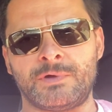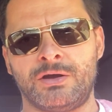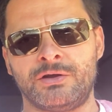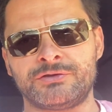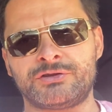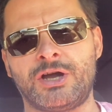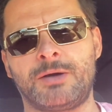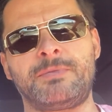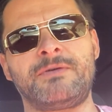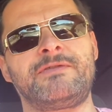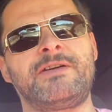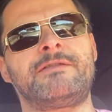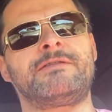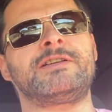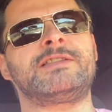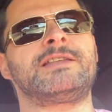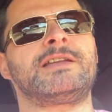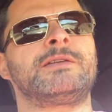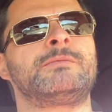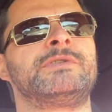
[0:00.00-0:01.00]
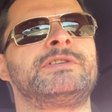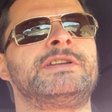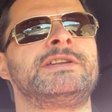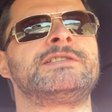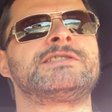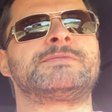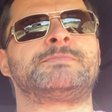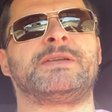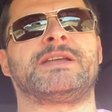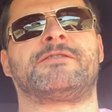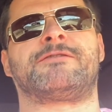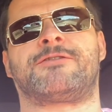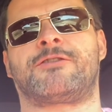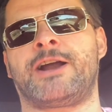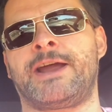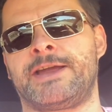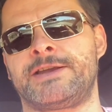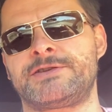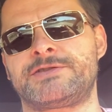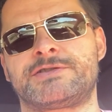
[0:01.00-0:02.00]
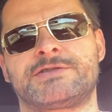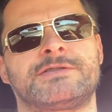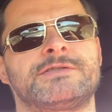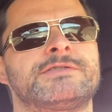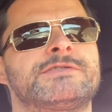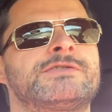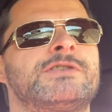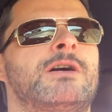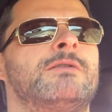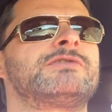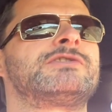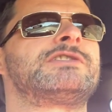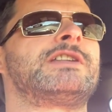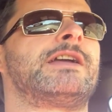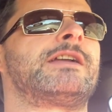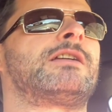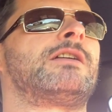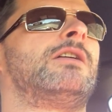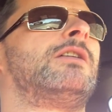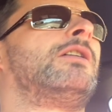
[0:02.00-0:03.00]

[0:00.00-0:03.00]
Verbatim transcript: On top of everything, we didn't speak French, so I was like,